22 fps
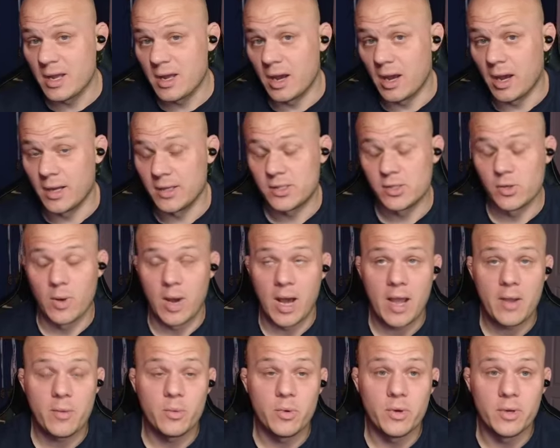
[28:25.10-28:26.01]
So
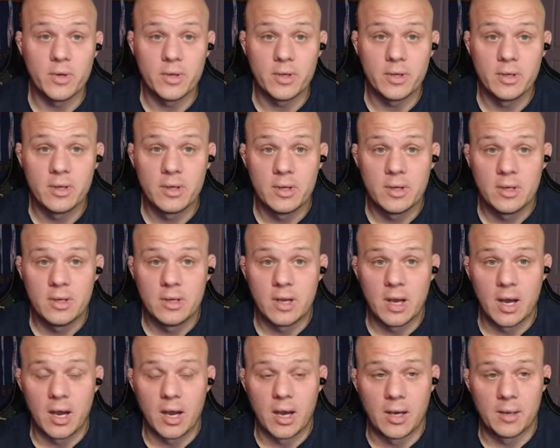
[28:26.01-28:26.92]
I would,
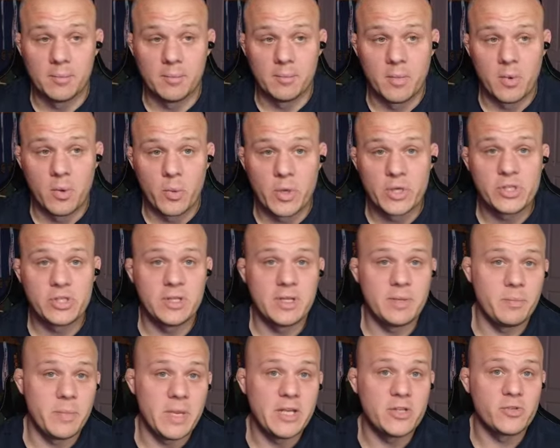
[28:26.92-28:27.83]
which
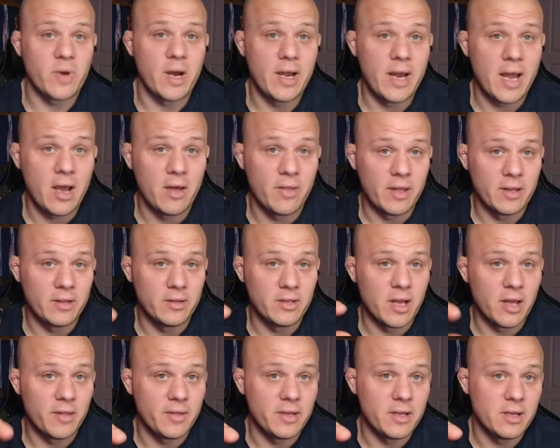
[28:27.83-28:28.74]
means right now that
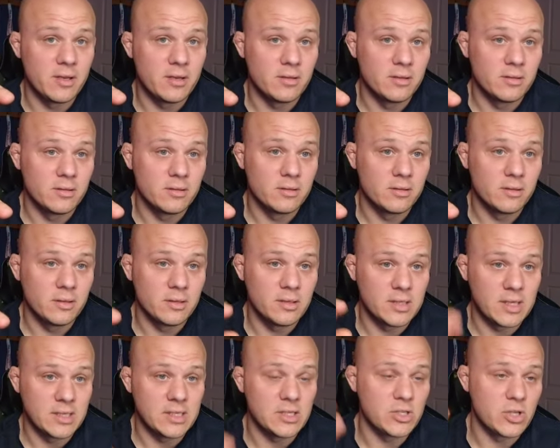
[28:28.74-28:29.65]
nothing,
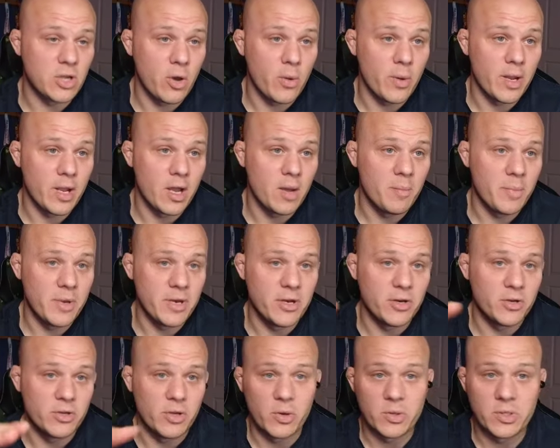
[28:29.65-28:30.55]
since it's going up and
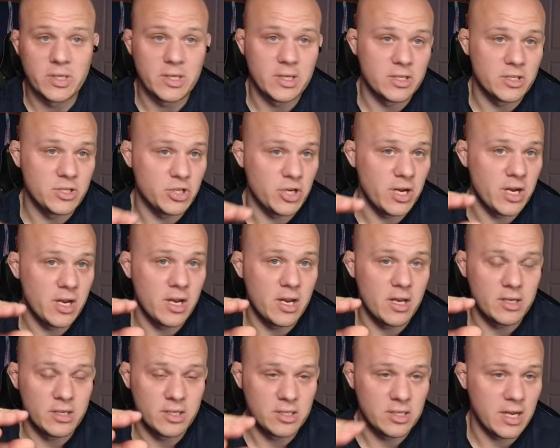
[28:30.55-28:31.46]
your dosing is
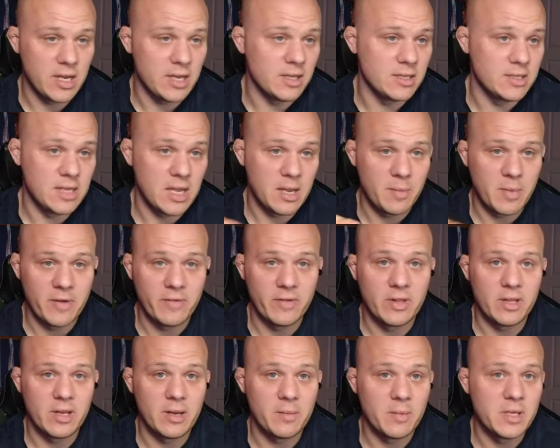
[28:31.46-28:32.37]
stay the same and
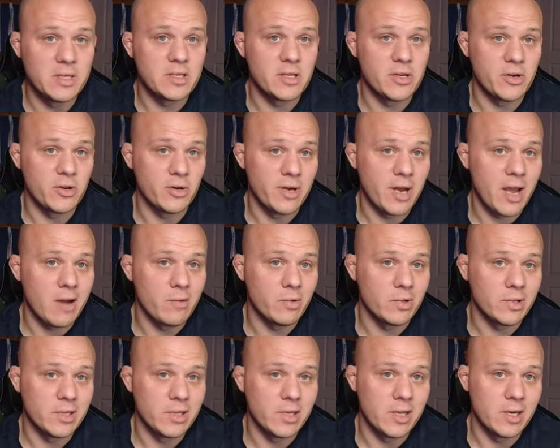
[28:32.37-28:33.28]
everything, it means that you're not
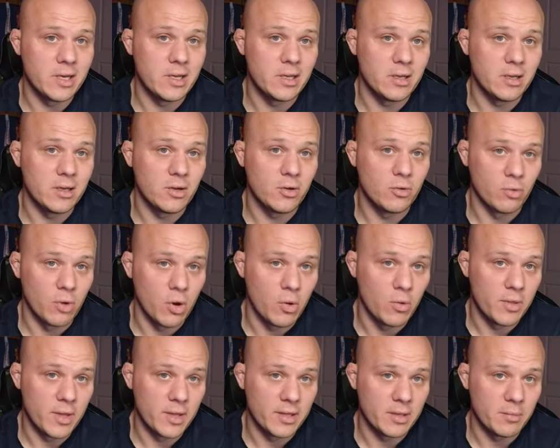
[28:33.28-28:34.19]
really getting
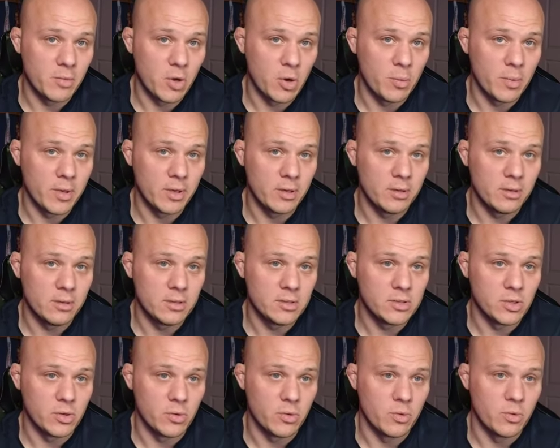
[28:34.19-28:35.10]
growth at the moment.
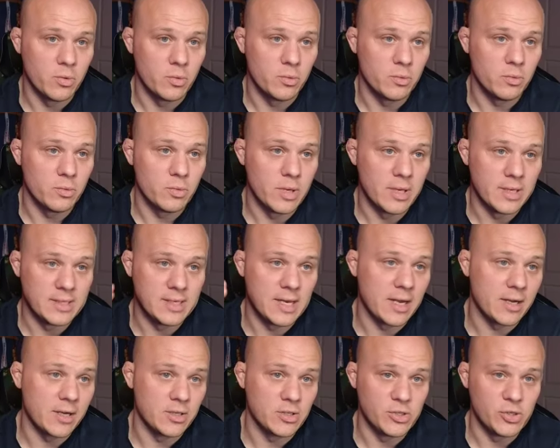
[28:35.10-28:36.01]
So it's
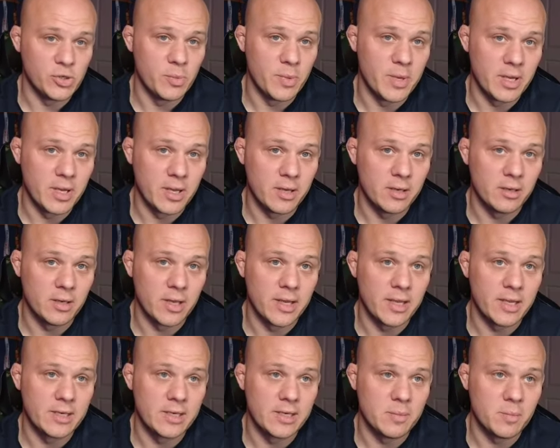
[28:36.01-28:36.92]
not consuming it
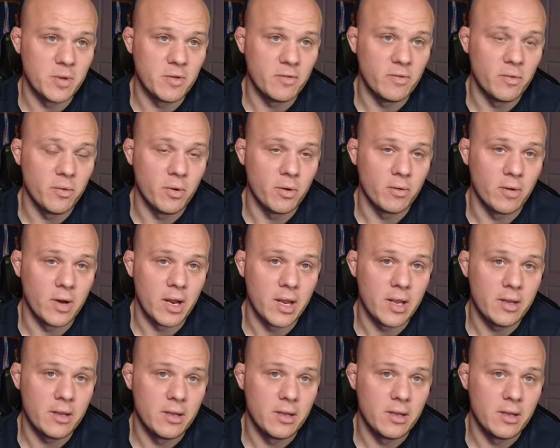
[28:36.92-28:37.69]
like it did before, right?